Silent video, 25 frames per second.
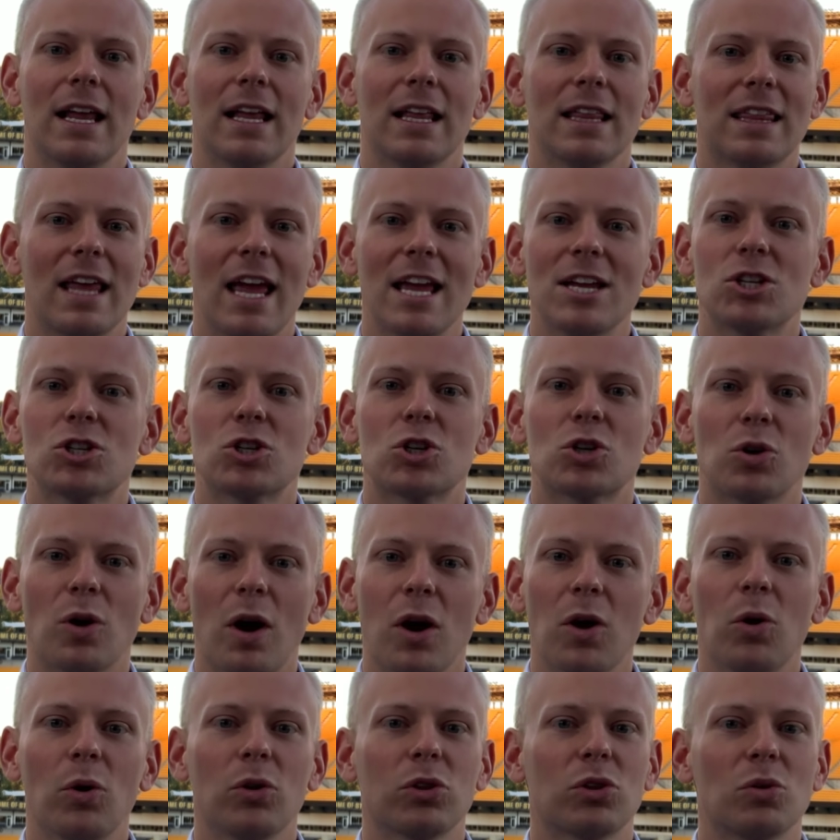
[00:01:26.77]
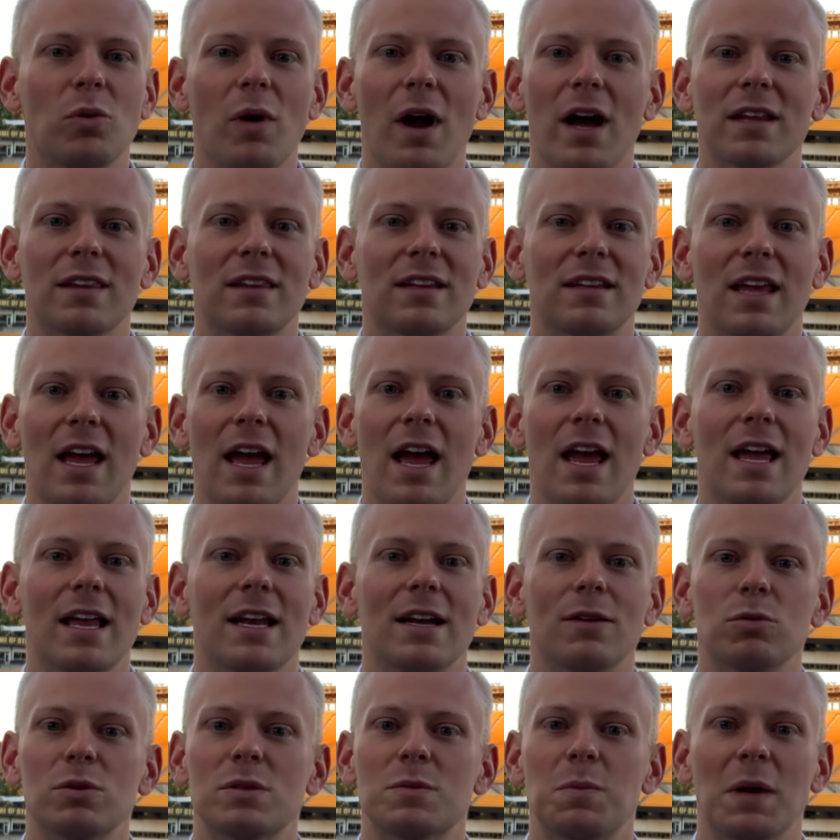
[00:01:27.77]
they struggled throughout the day,
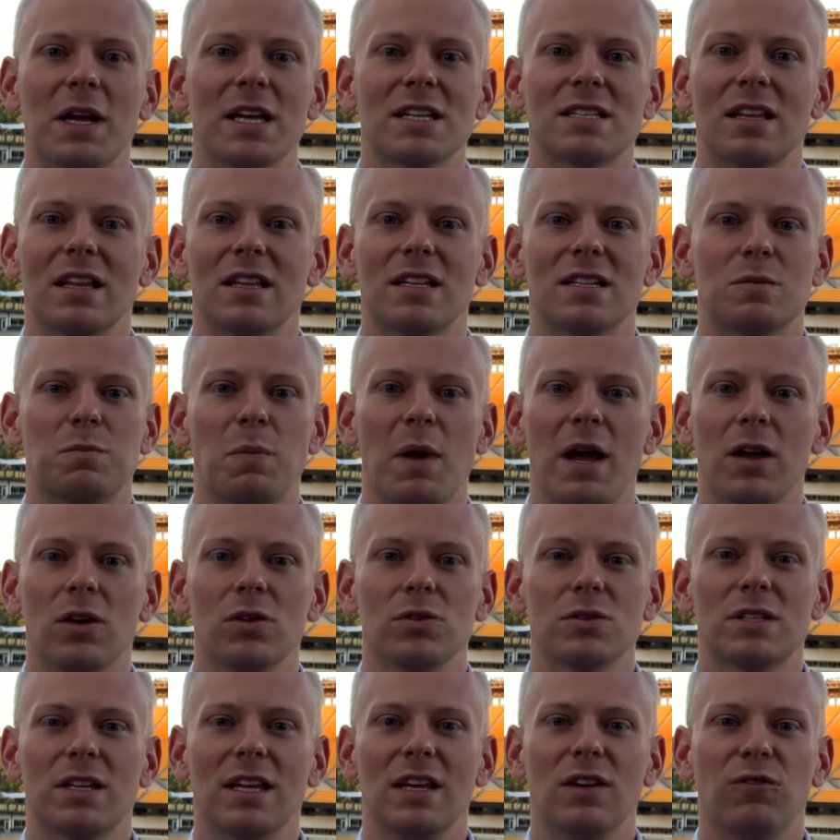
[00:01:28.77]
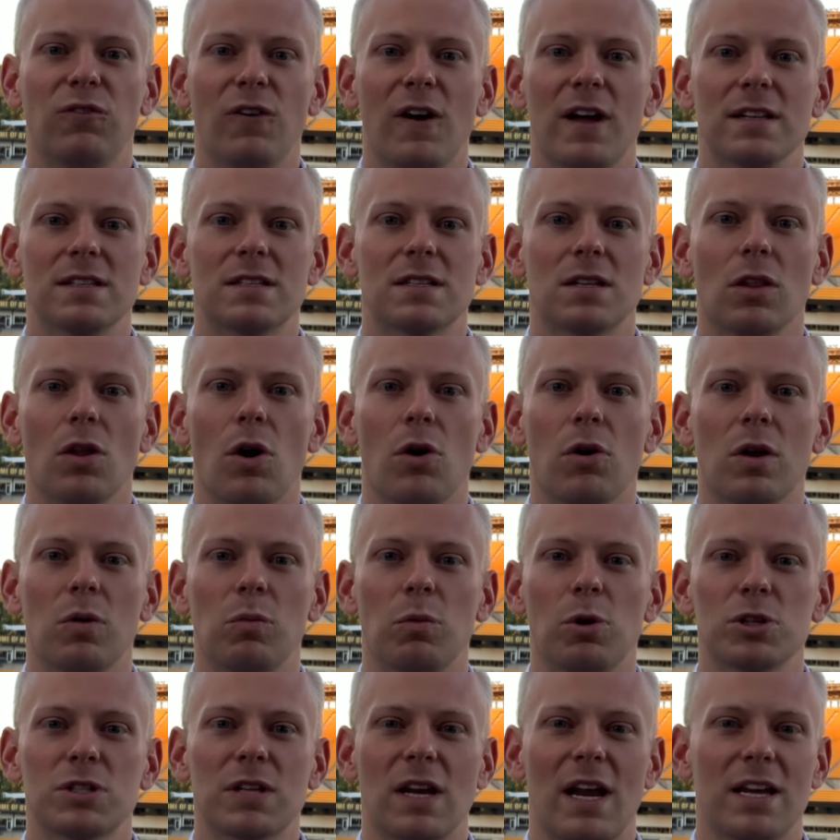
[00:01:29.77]
and it was because of this Bengals defense. Logan
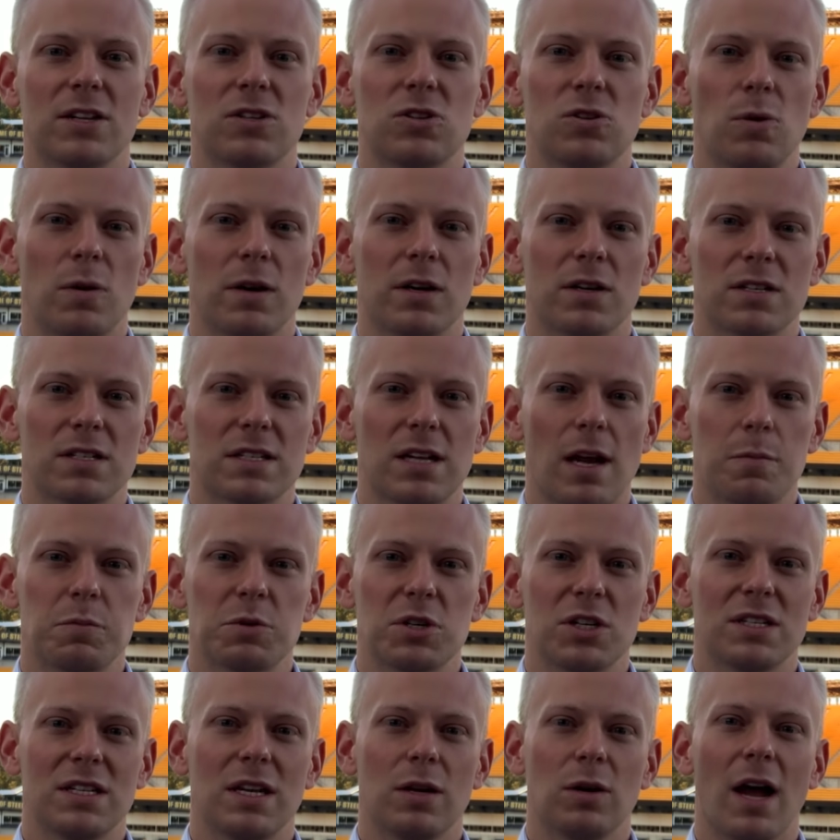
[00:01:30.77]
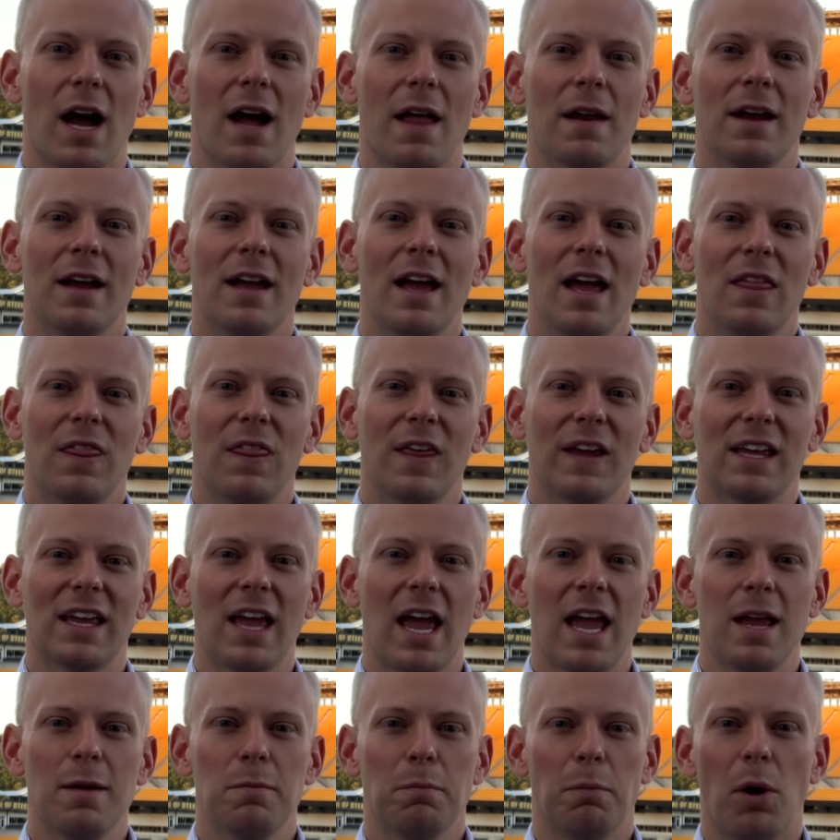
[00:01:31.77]
Wilson had two interceptions. He got the
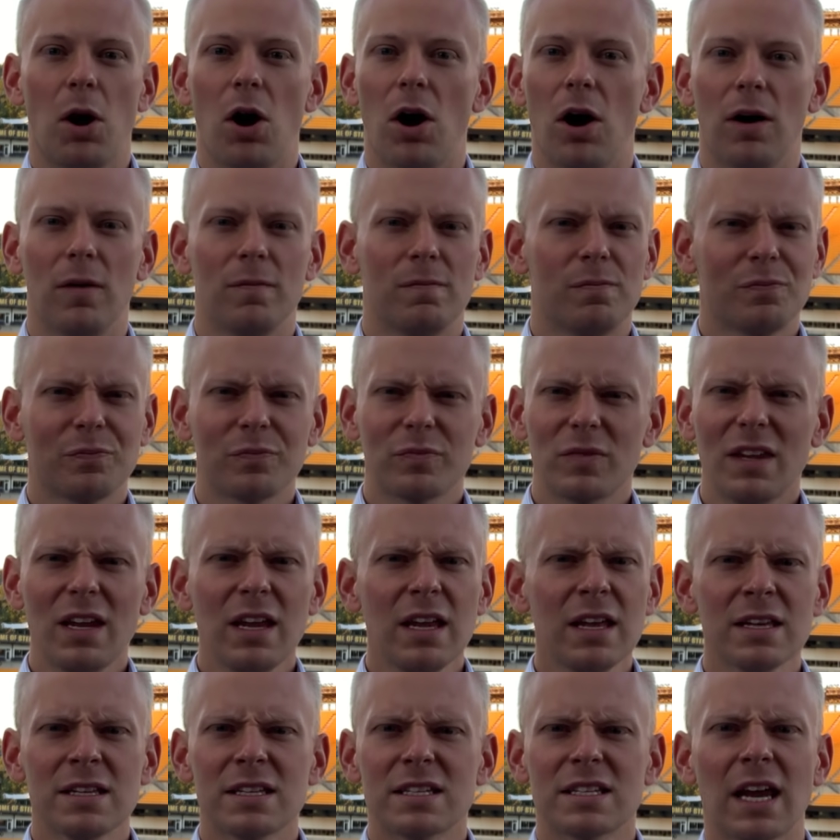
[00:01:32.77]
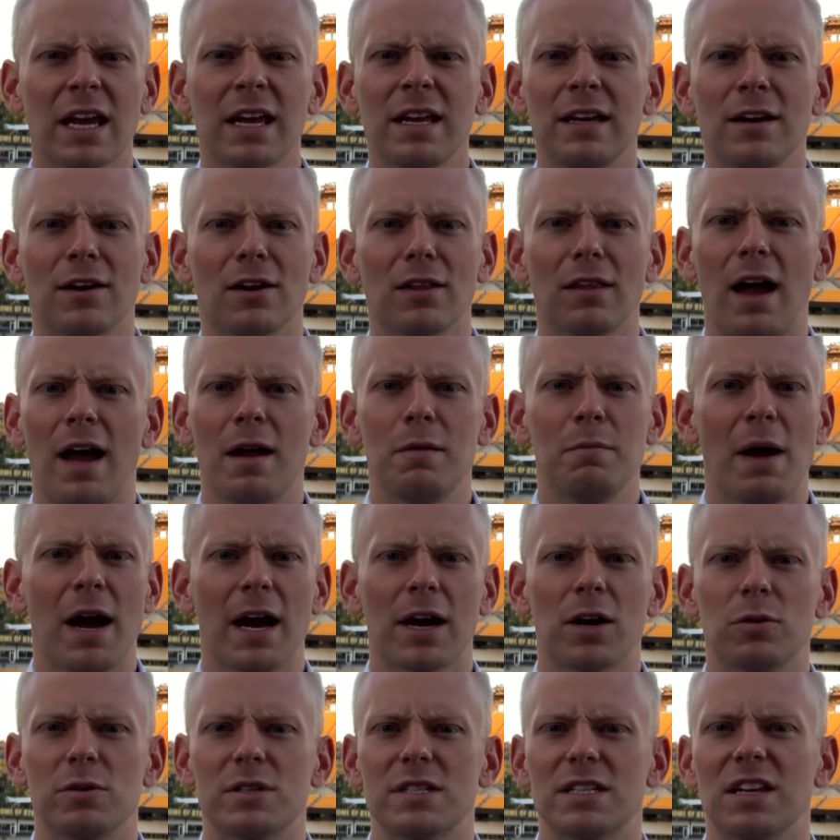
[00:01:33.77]
game ball. Second-year
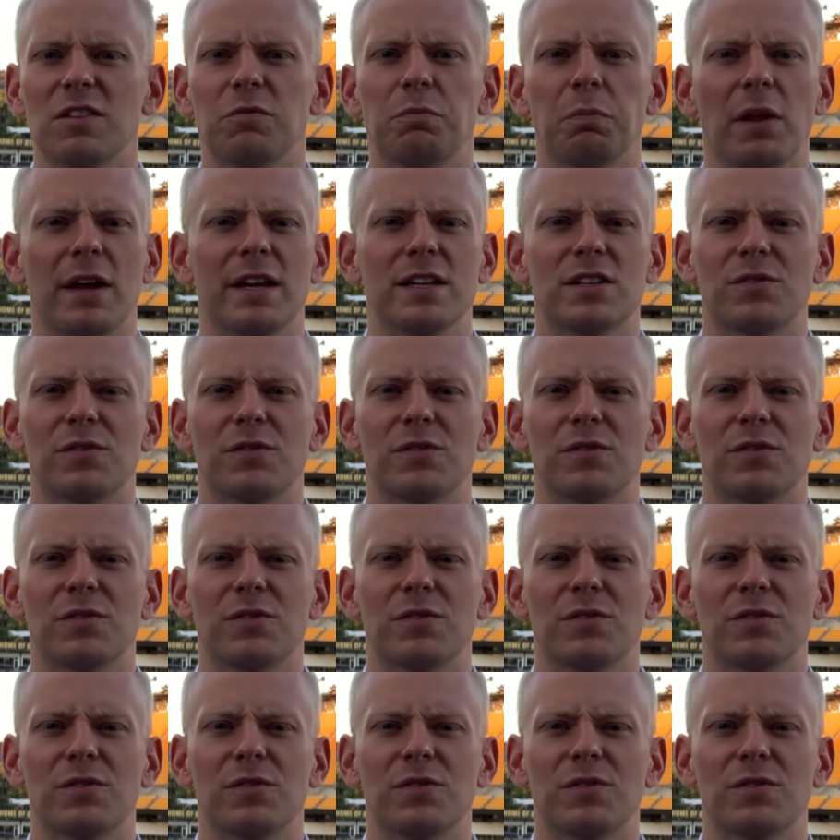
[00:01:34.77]
linebacker received